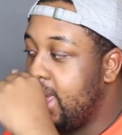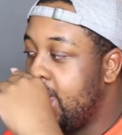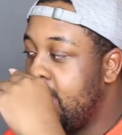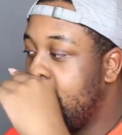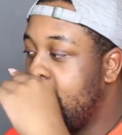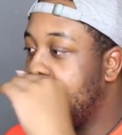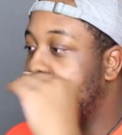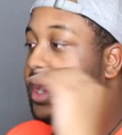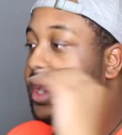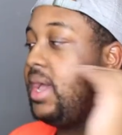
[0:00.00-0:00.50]

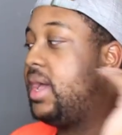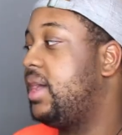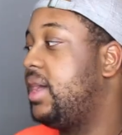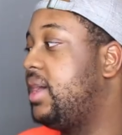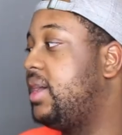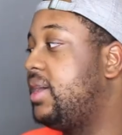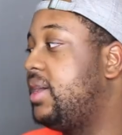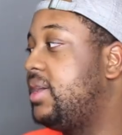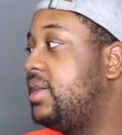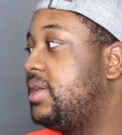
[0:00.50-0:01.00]
And
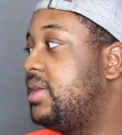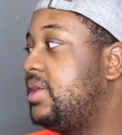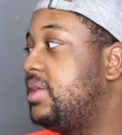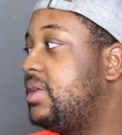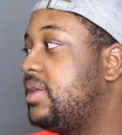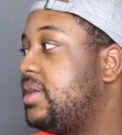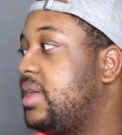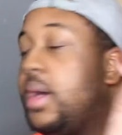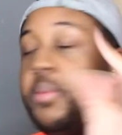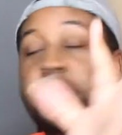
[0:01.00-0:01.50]

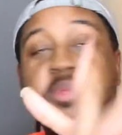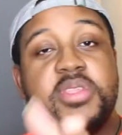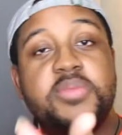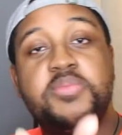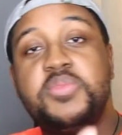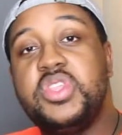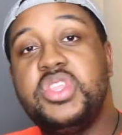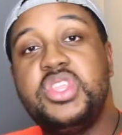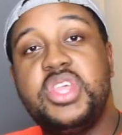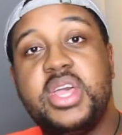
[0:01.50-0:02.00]
comment
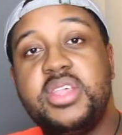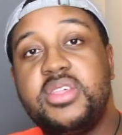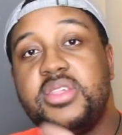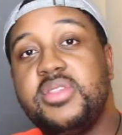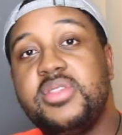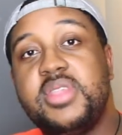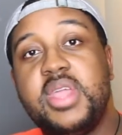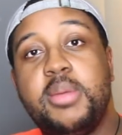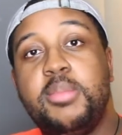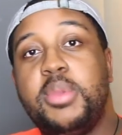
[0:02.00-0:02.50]
some
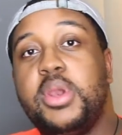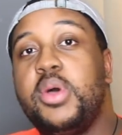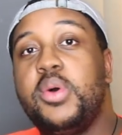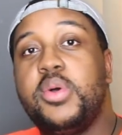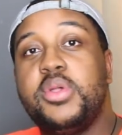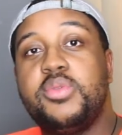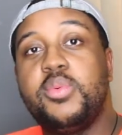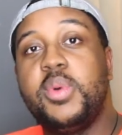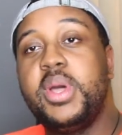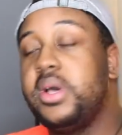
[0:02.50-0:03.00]
suggestions down
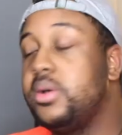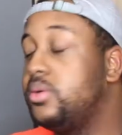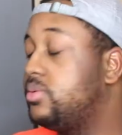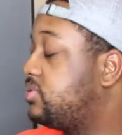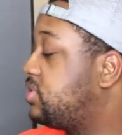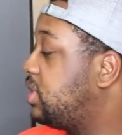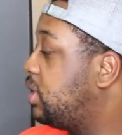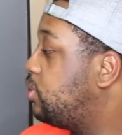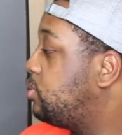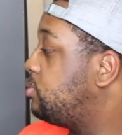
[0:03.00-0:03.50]
below as well.
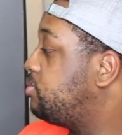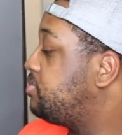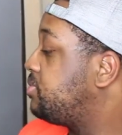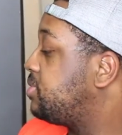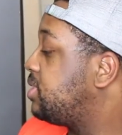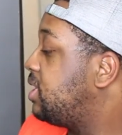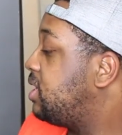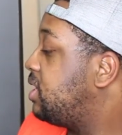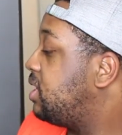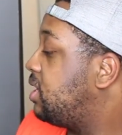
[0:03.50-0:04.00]
So
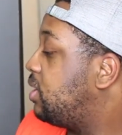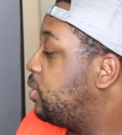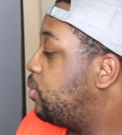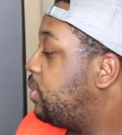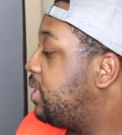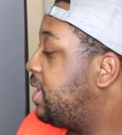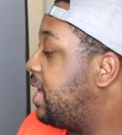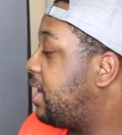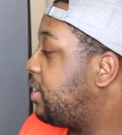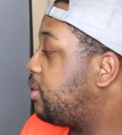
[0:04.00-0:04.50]

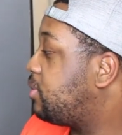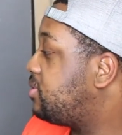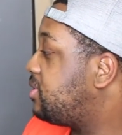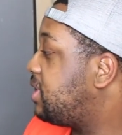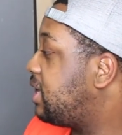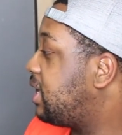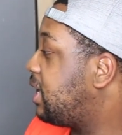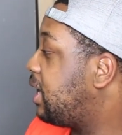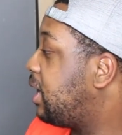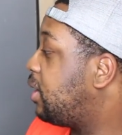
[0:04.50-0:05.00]
we're not going to
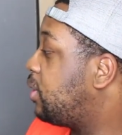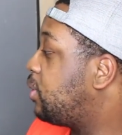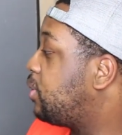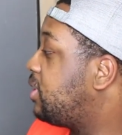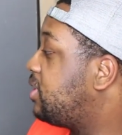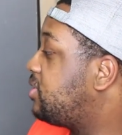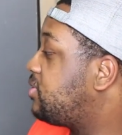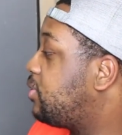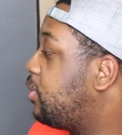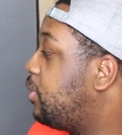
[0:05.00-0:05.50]
take
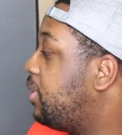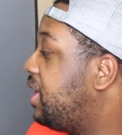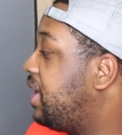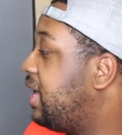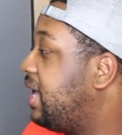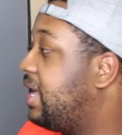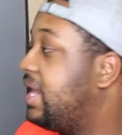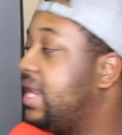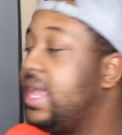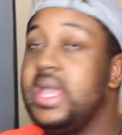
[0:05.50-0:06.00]
long. Let's go
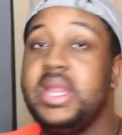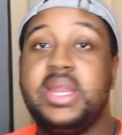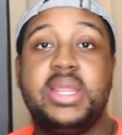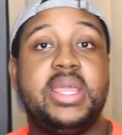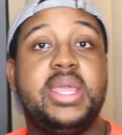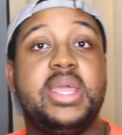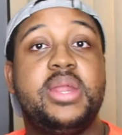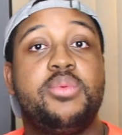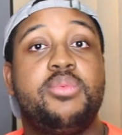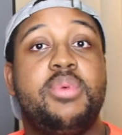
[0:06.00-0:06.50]
ahead and
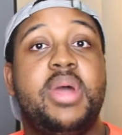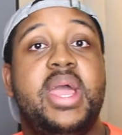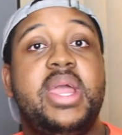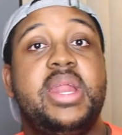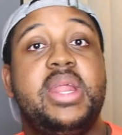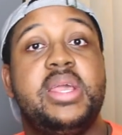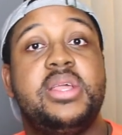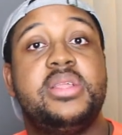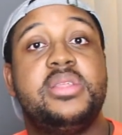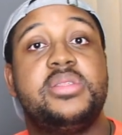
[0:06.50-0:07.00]
get
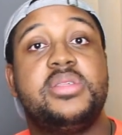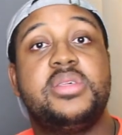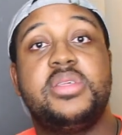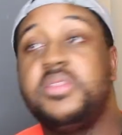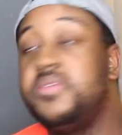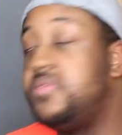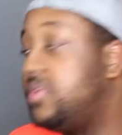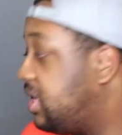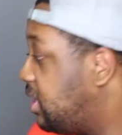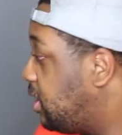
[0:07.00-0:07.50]
right into
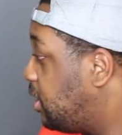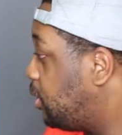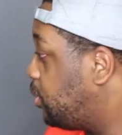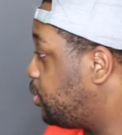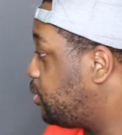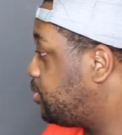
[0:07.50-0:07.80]
the video.